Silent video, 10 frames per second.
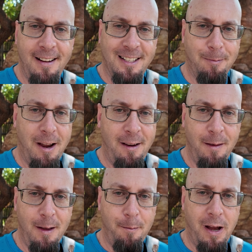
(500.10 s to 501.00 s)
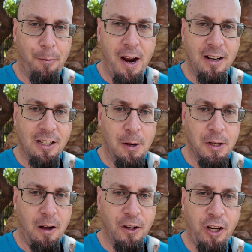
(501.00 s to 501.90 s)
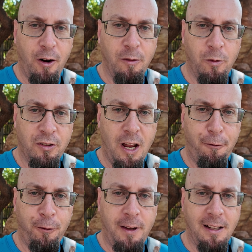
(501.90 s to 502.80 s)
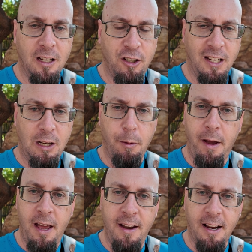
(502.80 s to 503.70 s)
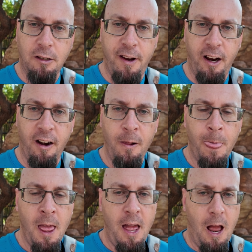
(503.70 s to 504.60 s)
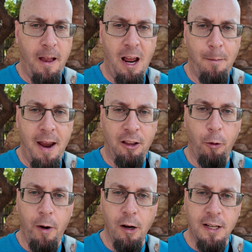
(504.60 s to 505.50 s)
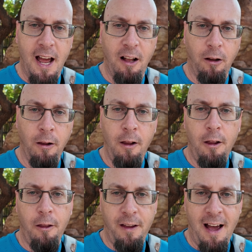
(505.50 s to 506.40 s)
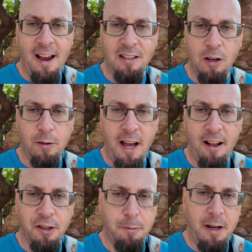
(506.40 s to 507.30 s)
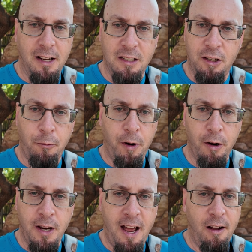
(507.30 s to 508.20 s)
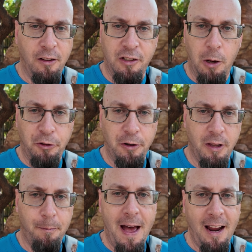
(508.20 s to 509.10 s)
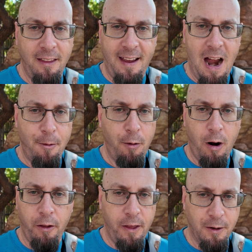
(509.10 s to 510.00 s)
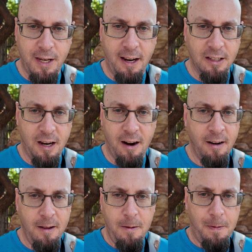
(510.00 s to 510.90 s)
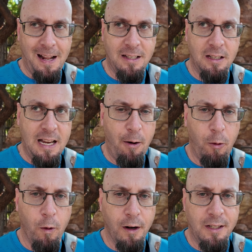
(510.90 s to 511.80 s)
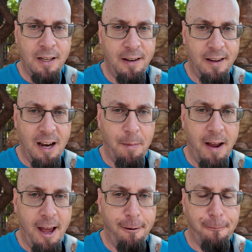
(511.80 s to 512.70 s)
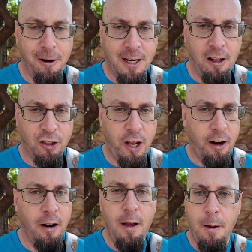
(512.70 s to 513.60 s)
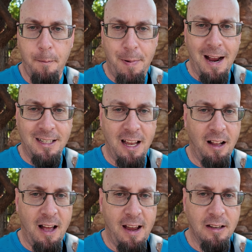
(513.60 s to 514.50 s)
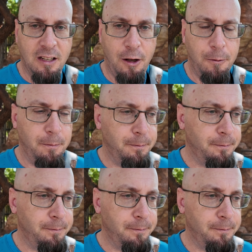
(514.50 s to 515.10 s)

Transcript: So my brain just goes, all the shutter stuff gets adjusted with my index finger, and then I make the rear dial the ISO dial, just because the rear dial is closer to the back of the camera where all the other settings are. That's just how it works in my head. Front dial shutter, back dial ISO.